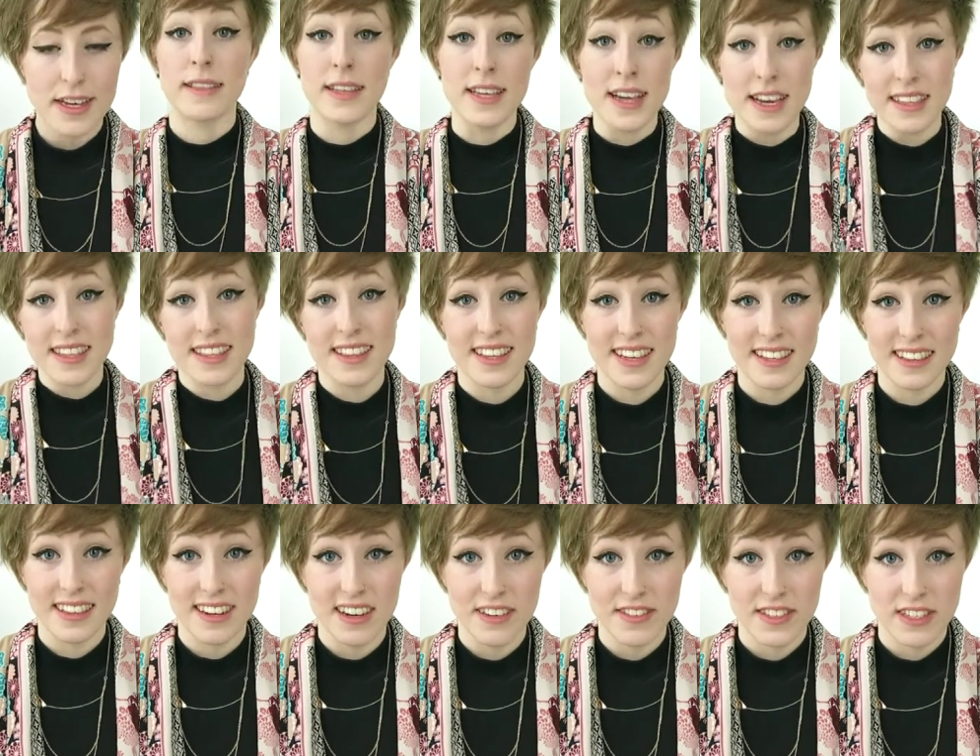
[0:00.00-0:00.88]
The other
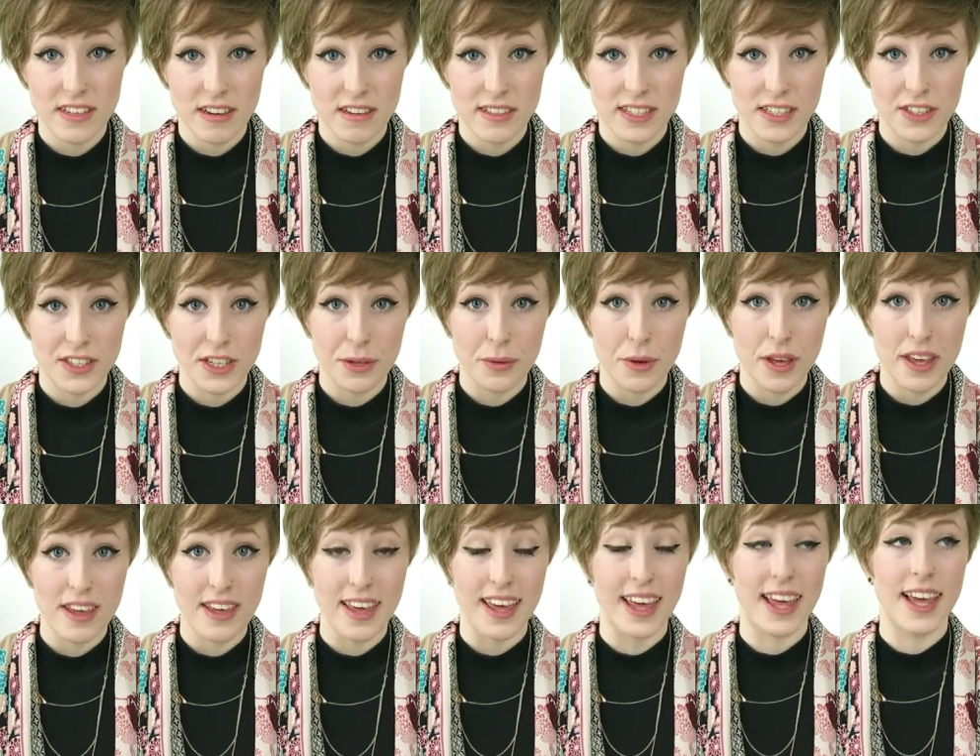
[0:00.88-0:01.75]
thing that I've started
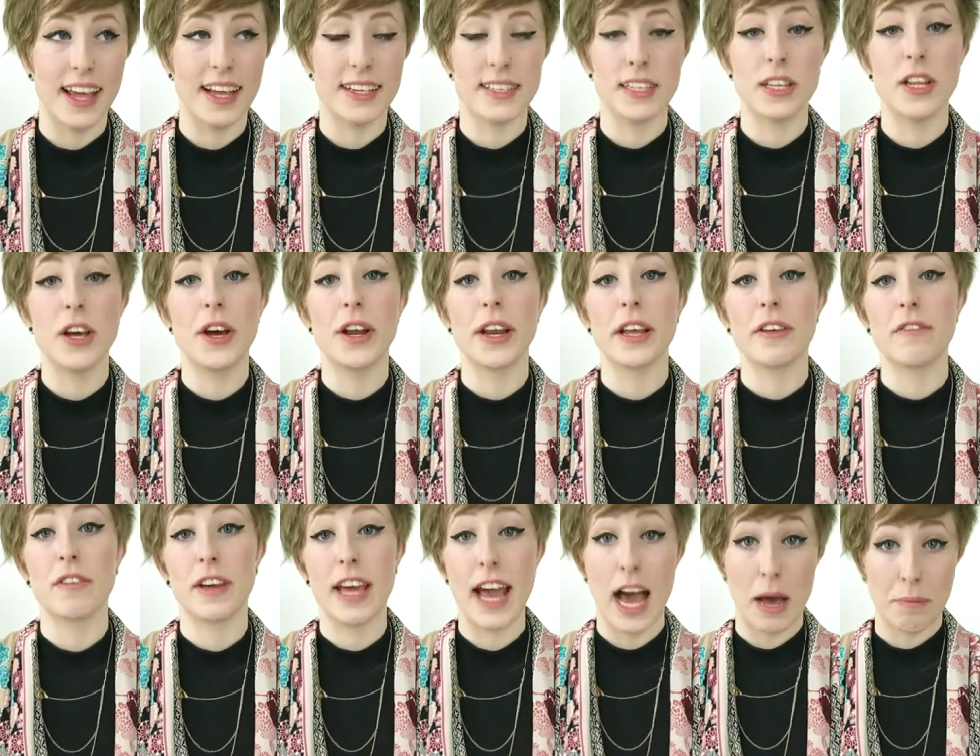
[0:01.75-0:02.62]
doing is
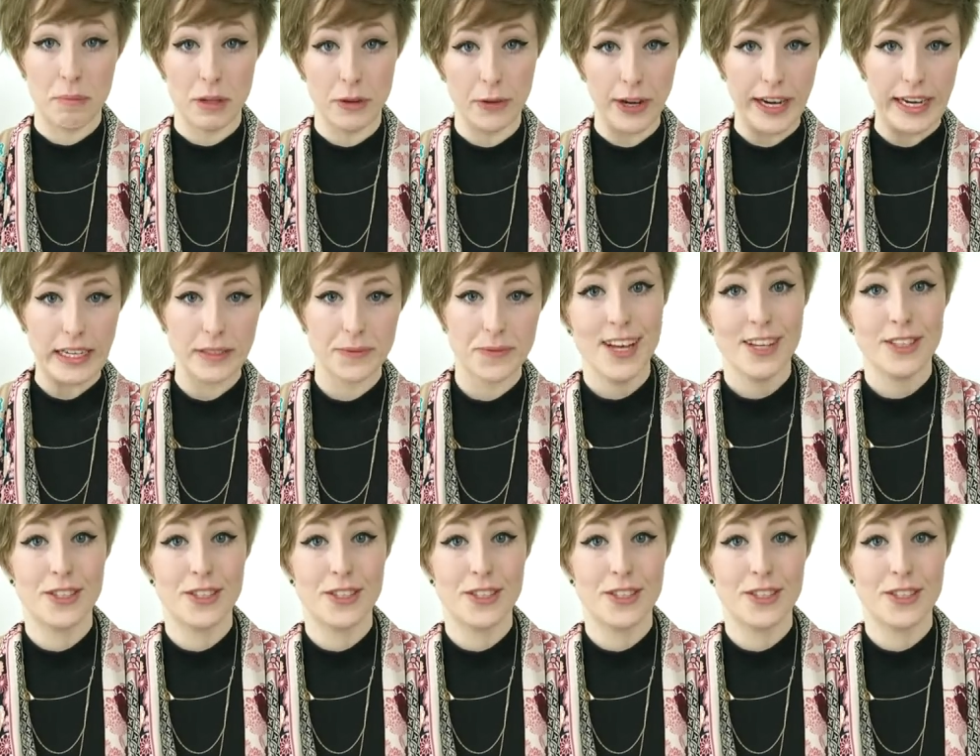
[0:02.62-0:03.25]
learning vocabulary.